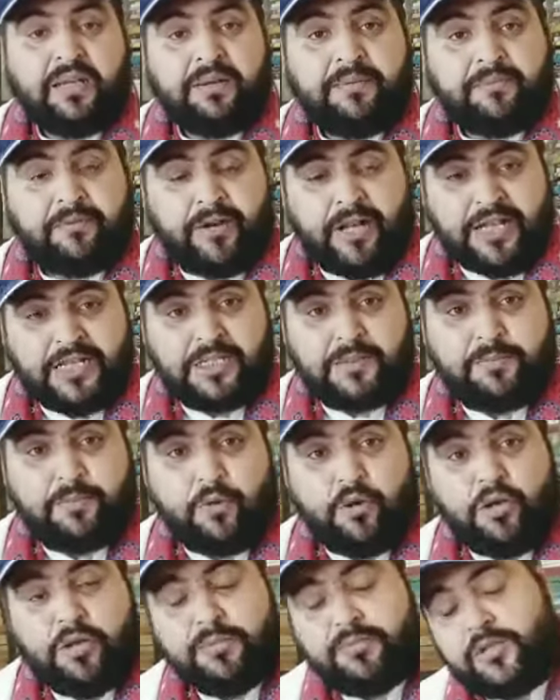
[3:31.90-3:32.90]
Frost
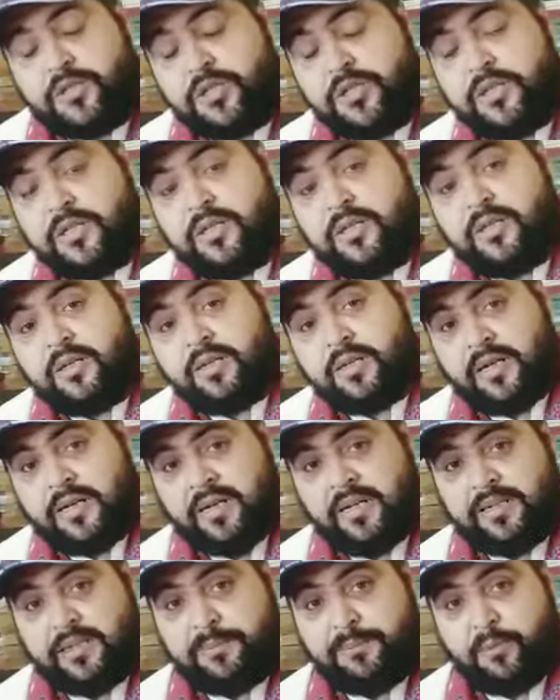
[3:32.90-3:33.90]
poems,
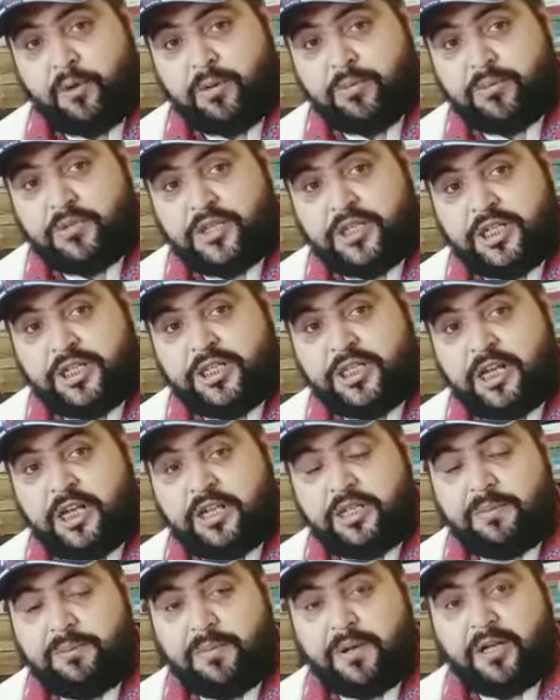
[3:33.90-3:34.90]
uh, the poems that are
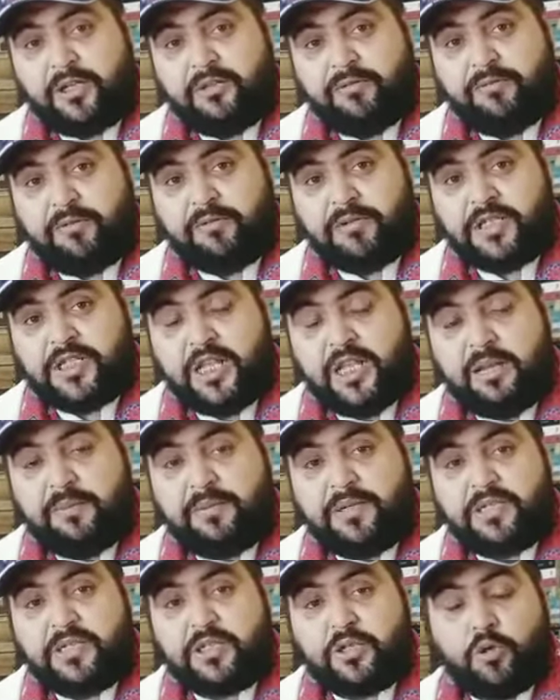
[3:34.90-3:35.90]
the part of our
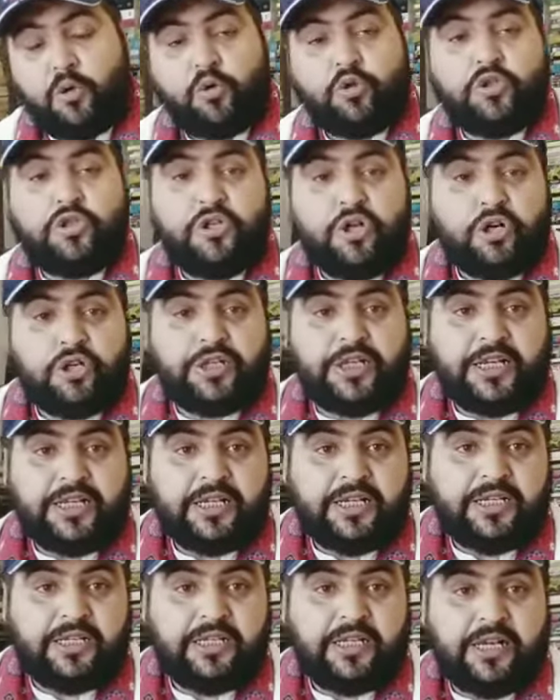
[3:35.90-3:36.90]
syllabus, Road Not
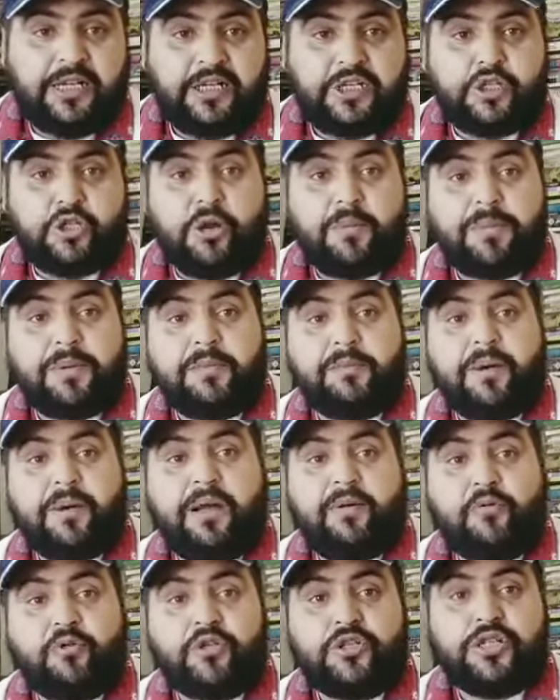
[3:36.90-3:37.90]
Taken and Stopping by
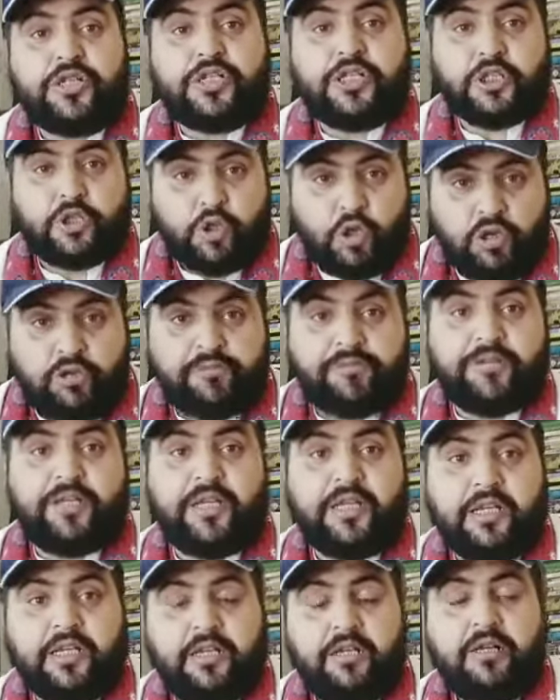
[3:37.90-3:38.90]
Woods in a Snow
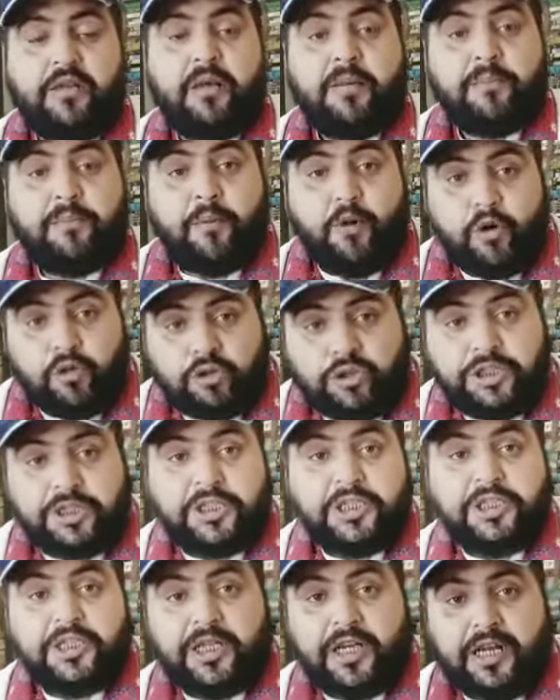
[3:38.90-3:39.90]
Evening, both
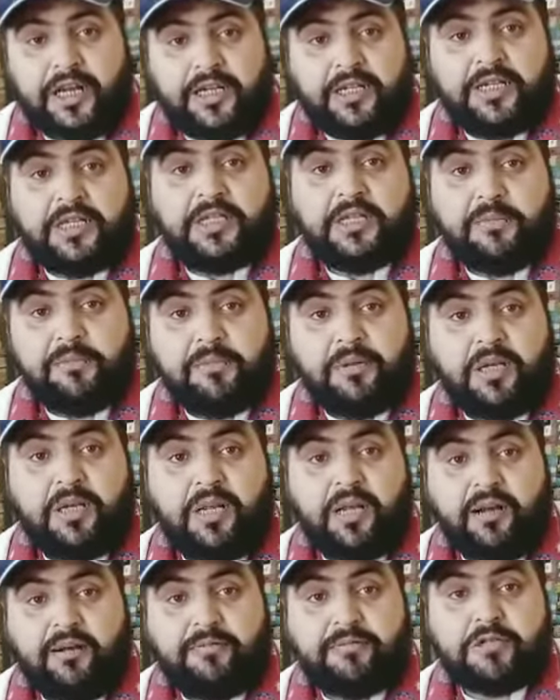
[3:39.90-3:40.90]
indicate the symbol
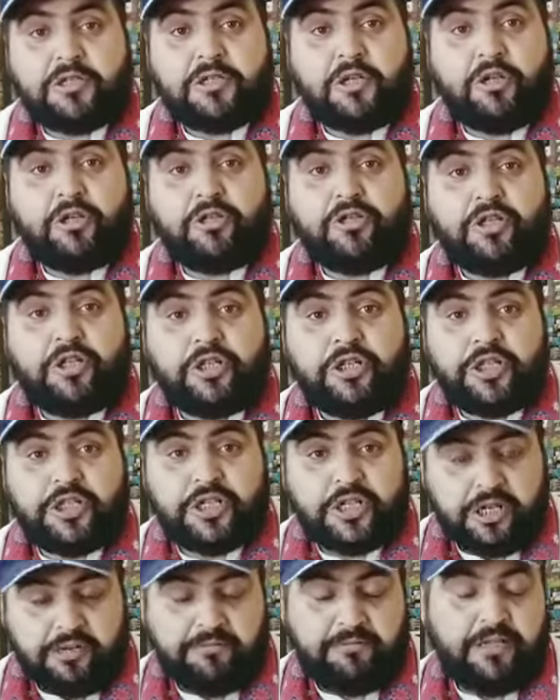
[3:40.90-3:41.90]
of solitary
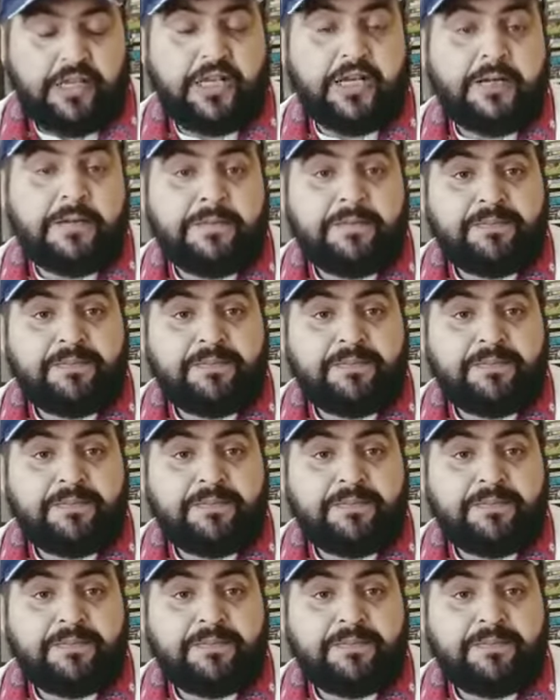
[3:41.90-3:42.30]
traveler.